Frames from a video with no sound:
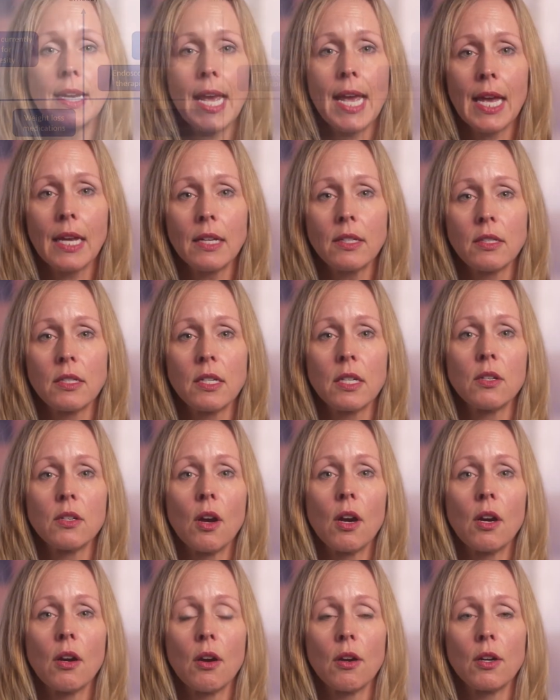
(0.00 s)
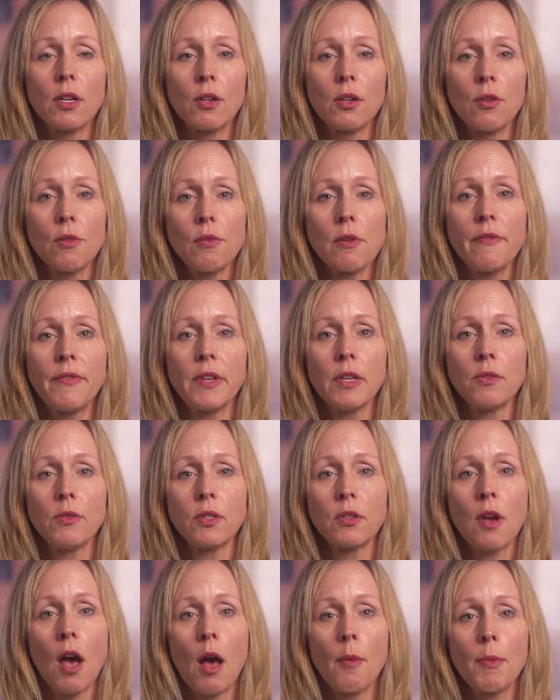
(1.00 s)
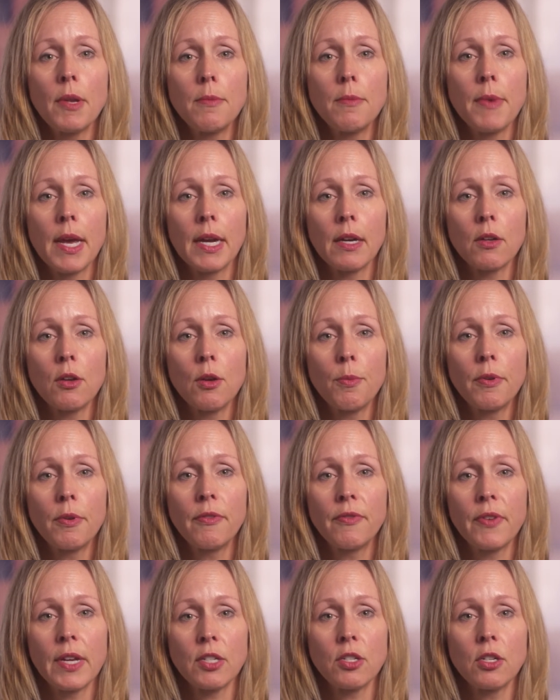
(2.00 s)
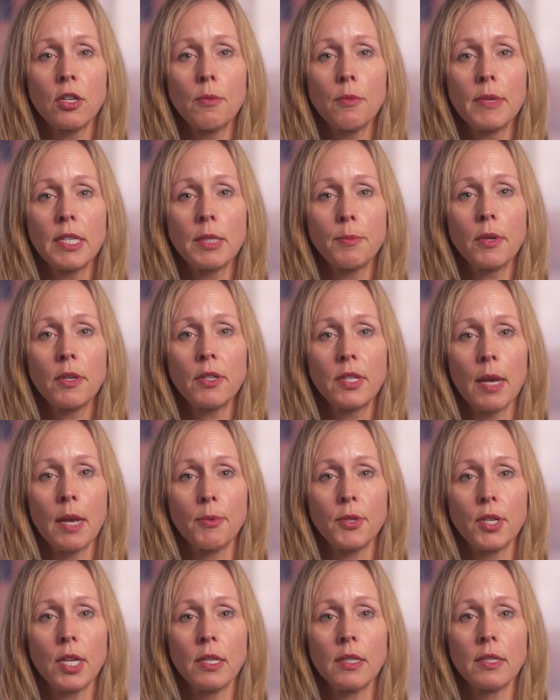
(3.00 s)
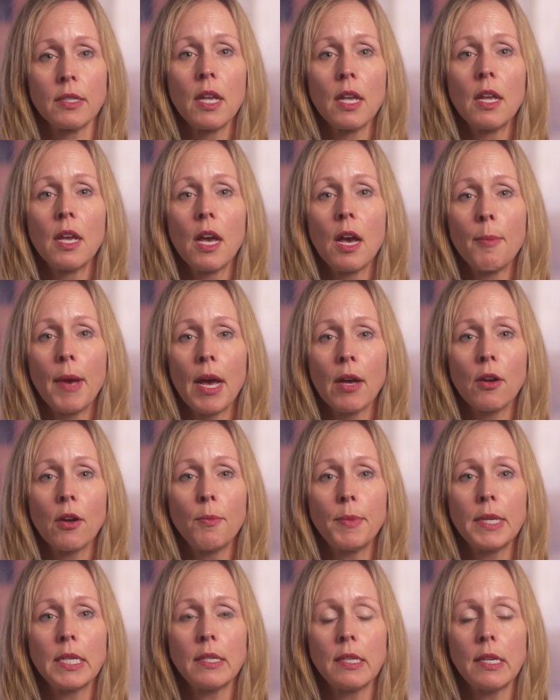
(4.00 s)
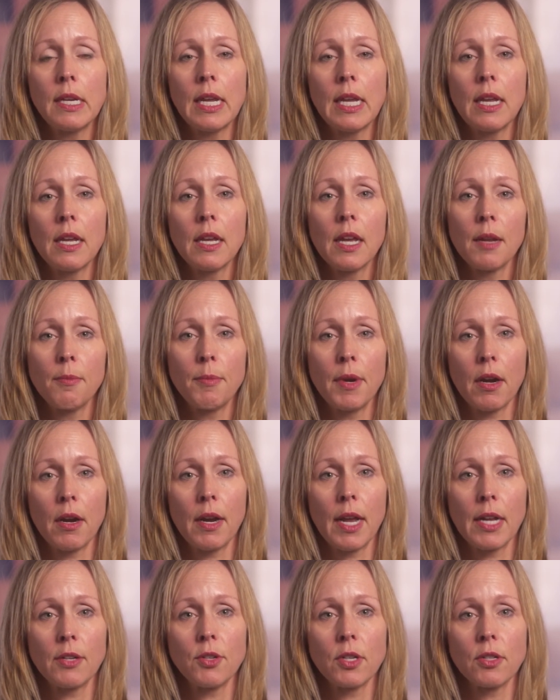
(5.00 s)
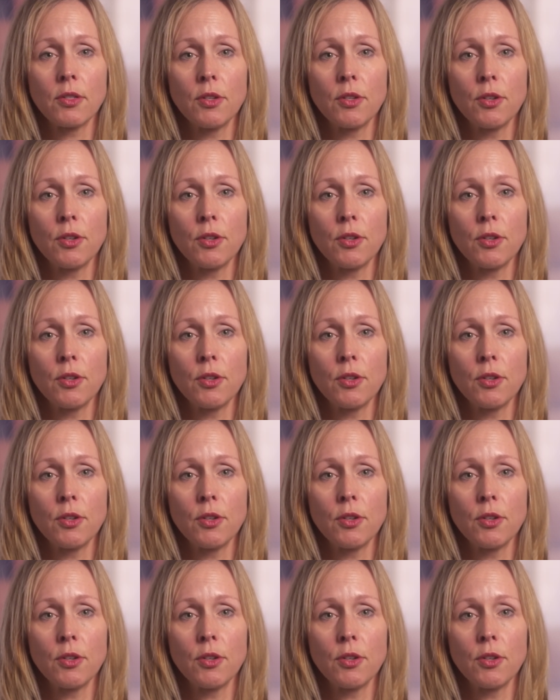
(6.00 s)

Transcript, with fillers: Next, our article reviews common medical professional misperceptions about obesity and bariatric